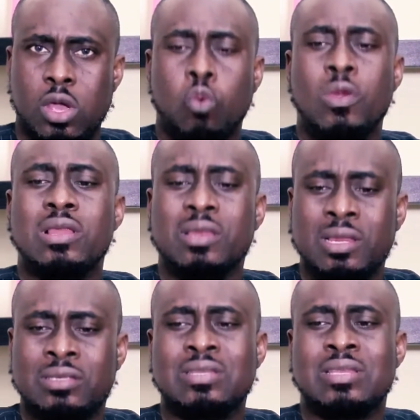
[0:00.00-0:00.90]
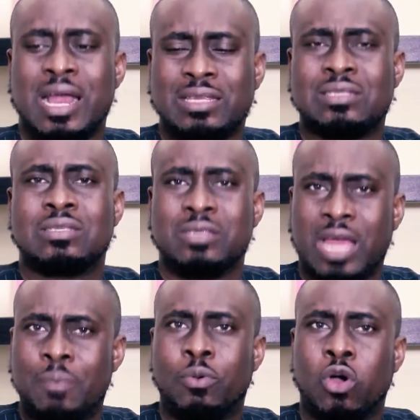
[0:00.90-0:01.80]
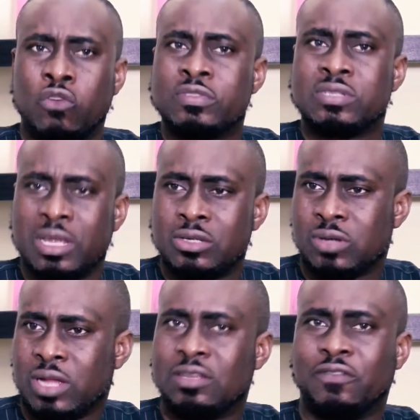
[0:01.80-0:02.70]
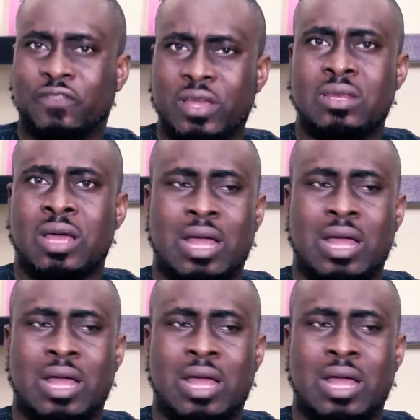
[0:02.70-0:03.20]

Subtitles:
We need that type of central defender.